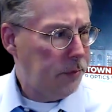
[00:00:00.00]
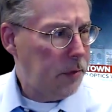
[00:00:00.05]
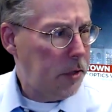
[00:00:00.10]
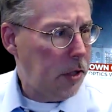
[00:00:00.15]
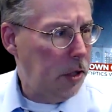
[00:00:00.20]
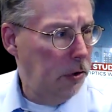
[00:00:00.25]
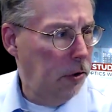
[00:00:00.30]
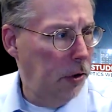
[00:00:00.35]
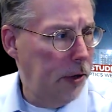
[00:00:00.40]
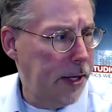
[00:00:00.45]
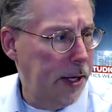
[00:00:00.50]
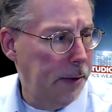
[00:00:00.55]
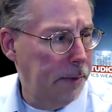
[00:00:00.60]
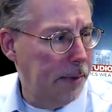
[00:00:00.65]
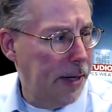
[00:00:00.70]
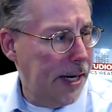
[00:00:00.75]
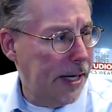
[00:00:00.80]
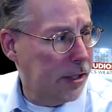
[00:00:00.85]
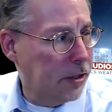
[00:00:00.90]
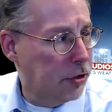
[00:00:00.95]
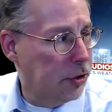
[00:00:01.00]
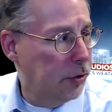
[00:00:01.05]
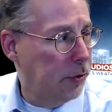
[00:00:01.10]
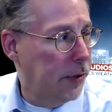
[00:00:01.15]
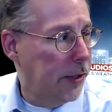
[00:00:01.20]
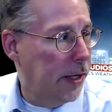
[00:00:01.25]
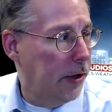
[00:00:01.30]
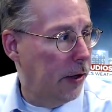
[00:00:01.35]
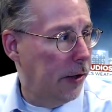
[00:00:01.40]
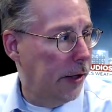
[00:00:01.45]
looking back to
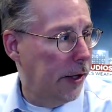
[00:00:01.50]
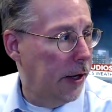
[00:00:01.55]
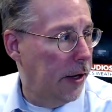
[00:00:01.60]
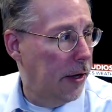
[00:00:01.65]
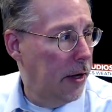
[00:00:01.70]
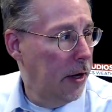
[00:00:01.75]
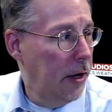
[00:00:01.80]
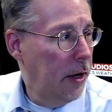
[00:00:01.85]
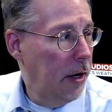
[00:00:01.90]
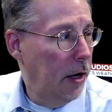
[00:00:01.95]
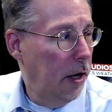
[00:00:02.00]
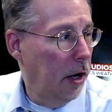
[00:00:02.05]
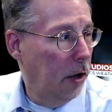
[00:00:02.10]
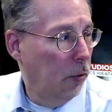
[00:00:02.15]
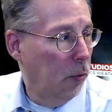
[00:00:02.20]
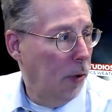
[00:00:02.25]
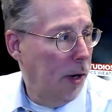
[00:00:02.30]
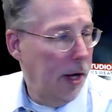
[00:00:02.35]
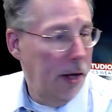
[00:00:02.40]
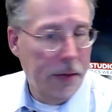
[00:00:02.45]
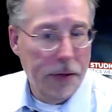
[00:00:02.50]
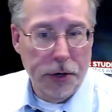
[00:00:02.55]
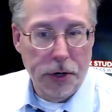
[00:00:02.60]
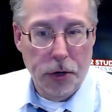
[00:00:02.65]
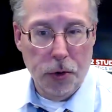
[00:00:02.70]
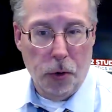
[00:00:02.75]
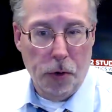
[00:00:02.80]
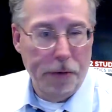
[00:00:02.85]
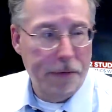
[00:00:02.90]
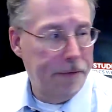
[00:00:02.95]
the area around the
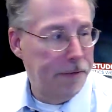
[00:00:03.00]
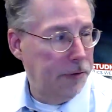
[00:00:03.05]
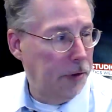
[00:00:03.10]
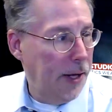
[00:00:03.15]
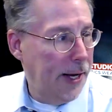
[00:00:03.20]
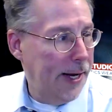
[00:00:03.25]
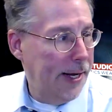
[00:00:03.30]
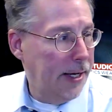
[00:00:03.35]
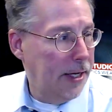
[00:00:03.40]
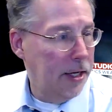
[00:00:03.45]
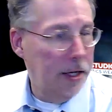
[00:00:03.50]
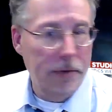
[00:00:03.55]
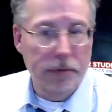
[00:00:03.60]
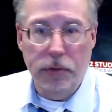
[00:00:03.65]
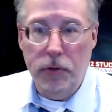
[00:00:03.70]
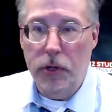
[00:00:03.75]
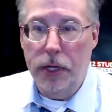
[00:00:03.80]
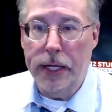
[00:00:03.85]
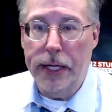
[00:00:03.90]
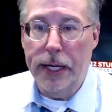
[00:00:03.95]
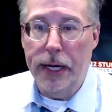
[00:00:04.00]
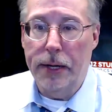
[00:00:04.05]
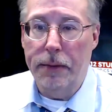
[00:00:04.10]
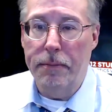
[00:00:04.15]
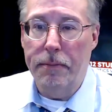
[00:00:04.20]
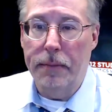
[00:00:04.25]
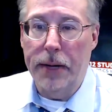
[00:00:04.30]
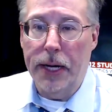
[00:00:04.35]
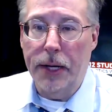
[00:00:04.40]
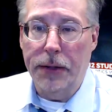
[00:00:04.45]
north flank of Lookout
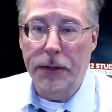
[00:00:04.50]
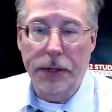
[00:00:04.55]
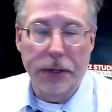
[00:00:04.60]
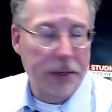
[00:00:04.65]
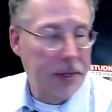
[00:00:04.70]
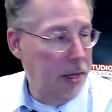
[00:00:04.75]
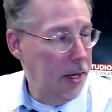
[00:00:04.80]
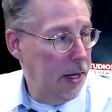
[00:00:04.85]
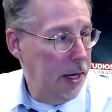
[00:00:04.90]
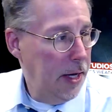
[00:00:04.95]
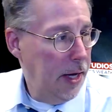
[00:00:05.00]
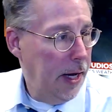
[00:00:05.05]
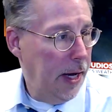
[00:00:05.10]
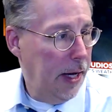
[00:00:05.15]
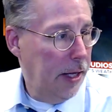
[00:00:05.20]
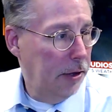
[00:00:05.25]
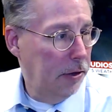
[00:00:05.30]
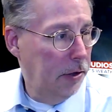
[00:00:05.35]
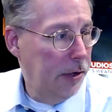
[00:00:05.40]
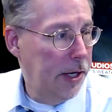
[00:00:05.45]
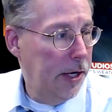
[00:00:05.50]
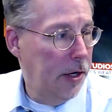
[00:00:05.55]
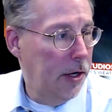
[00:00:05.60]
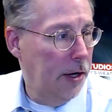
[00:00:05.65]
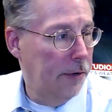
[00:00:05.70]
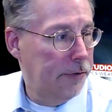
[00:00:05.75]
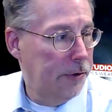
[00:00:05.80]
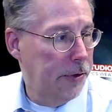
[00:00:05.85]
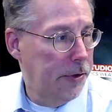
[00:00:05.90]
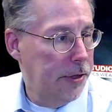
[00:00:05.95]
Mountain and looking off
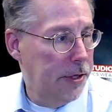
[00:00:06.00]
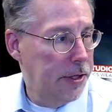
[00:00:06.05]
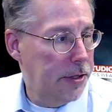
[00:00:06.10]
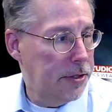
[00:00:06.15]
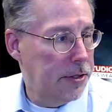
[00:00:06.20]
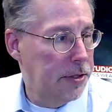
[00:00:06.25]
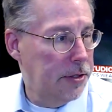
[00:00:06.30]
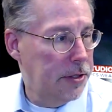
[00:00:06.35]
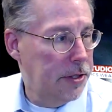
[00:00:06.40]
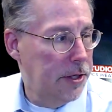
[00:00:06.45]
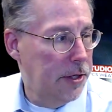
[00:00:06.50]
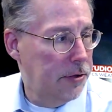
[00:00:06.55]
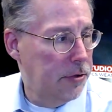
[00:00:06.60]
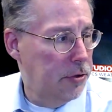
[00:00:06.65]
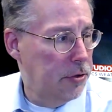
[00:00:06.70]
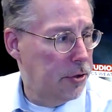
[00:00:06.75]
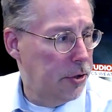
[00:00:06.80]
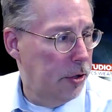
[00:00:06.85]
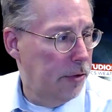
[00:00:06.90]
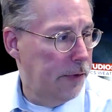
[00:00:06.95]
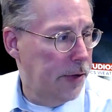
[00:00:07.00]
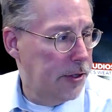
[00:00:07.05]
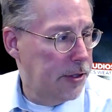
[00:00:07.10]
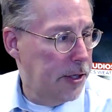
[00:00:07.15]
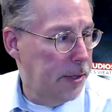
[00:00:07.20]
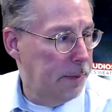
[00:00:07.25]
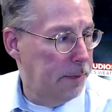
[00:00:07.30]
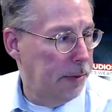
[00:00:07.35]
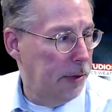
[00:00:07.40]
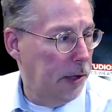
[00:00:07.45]
to the distance, not too sure if that's a
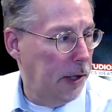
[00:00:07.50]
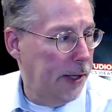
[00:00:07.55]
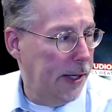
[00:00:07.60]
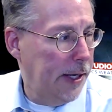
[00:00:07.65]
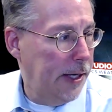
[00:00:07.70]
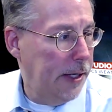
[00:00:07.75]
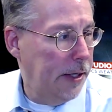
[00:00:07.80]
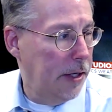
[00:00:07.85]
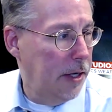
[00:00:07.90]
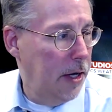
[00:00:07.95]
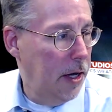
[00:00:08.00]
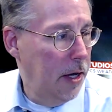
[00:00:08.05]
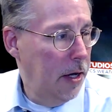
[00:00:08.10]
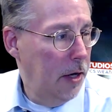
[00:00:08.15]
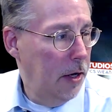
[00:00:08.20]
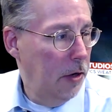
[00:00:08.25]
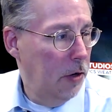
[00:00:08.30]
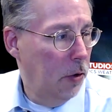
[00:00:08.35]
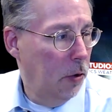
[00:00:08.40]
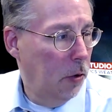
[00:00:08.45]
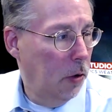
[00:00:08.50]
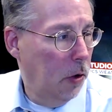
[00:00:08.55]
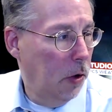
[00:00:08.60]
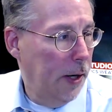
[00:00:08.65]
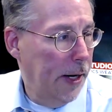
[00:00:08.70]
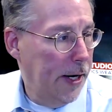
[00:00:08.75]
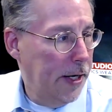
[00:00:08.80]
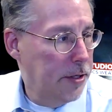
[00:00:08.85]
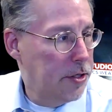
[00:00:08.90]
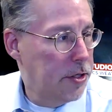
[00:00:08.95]
plane or
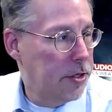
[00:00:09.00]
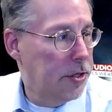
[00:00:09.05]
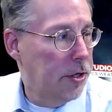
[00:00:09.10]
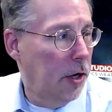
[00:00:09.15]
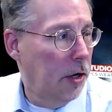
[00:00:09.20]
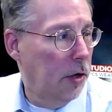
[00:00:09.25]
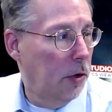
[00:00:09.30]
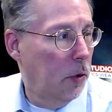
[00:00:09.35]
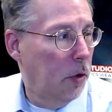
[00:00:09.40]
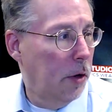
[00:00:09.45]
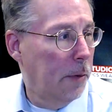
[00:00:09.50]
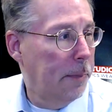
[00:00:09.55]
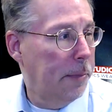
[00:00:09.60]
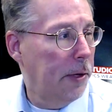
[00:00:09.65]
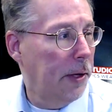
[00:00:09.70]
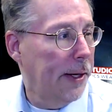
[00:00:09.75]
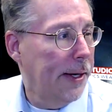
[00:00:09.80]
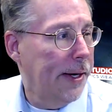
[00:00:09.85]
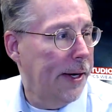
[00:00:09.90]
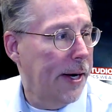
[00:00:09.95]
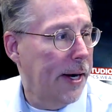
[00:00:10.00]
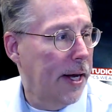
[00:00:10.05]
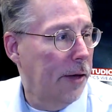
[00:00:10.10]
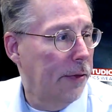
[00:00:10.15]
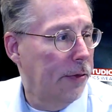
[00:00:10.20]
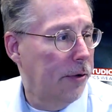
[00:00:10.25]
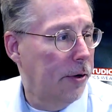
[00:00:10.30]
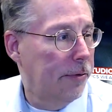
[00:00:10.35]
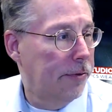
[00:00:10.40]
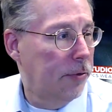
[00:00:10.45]
a star or a planet out
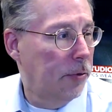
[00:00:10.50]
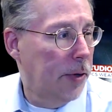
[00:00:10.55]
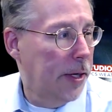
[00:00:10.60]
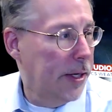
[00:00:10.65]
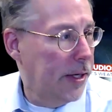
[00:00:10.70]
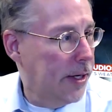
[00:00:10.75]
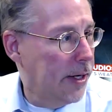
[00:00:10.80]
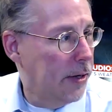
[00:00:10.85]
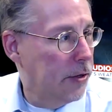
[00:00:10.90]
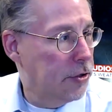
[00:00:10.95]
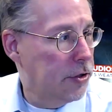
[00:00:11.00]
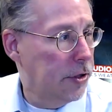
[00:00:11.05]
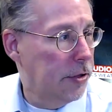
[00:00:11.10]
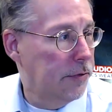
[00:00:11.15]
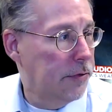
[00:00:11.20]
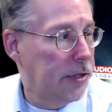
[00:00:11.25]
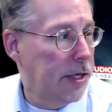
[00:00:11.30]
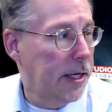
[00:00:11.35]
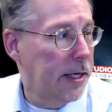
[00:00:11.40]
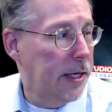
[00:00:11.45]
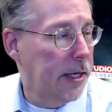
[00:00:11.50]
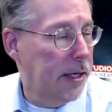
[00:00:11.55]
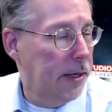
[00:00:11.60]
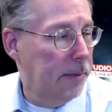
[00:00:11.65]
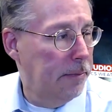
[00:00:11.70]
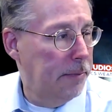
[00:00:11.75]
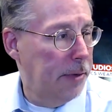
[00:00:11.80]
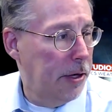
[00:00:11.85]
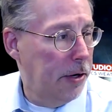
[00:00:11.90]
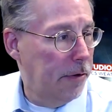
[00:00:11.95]
there for right now. I should have taken a
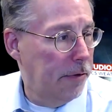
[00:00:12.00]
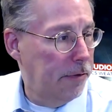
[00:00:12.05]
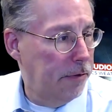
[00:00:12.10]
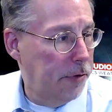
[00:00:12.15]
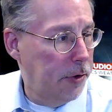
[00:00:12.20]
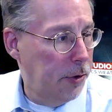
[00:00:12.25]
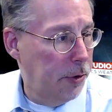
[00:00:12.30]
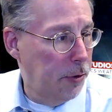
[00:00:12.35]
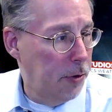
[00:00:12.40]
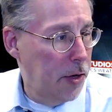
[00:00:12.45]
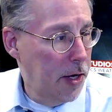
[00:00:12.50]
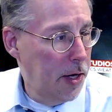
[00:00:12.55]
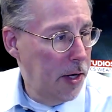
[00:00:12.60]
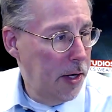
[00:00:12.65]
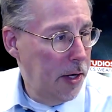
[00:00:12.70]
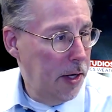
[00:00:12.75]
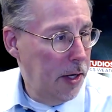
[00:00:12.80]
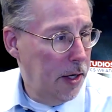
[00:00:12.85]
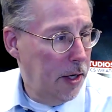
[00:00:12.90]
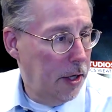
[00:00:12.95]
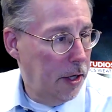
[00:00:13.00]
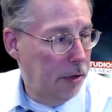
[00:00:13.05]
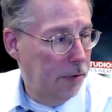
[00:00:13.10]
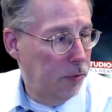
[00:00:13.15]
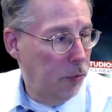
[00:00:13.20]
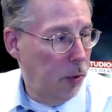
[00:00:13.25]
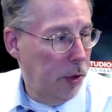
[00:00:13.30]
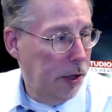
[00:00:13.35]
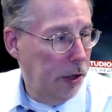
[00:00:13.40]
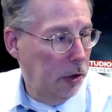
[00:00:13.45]
better view of
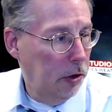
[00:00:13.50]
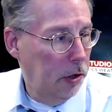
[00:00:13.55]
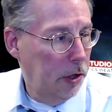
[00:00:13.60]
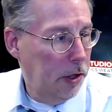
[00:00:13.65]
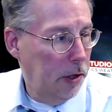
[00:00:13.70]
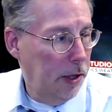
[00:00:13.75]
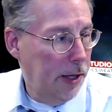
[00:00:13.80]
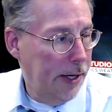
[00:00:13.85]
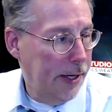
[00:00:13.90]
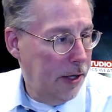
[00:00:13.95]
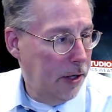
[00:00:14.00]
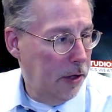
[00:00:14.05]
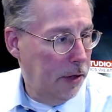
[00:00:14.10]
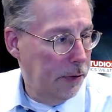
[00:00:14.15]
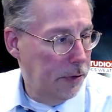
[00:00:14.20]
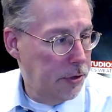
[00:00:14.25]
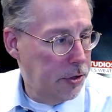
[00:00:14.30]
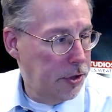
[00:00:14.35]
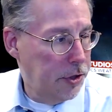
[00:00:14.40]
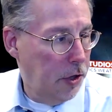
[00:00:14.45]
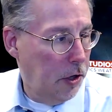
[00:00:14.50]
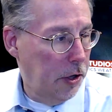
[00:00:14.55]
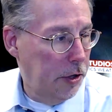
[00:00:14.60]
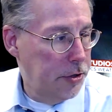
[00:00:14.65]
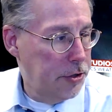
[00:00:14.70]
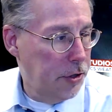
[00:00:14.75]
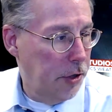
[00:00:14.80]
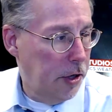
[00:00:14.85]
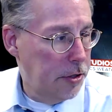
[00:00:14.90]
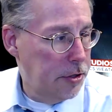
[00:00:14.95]
what it looked like on the star
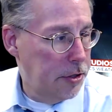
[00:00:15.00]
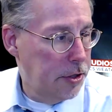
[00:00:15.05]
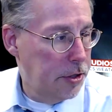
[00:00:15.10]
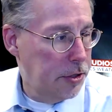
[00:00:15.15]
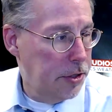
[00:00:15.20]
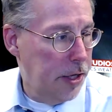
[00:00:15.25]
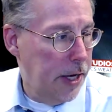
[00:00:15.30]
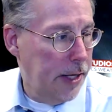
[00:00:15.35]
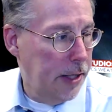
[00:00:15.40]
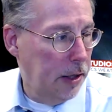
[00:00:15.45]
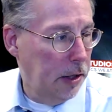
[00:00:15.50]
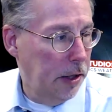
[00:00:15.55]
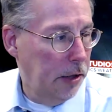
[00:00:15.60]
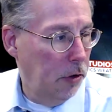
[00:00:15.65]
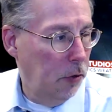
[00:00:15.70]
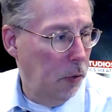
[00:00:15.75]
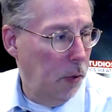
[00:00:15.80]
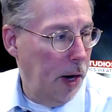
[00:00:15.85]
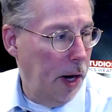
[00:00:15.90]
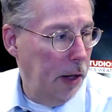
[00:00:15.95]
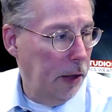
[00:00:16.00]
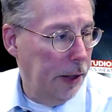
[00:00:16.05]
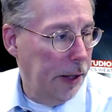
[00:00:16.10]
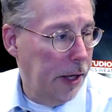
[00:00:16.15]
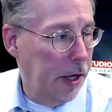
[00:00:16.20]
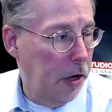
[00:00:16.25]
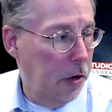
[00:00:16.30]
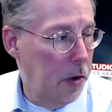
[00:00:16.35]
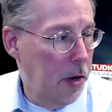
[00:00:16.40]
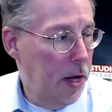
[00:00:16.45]
charts just a little while
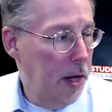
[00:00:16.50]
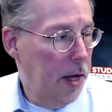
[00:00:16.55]
ago.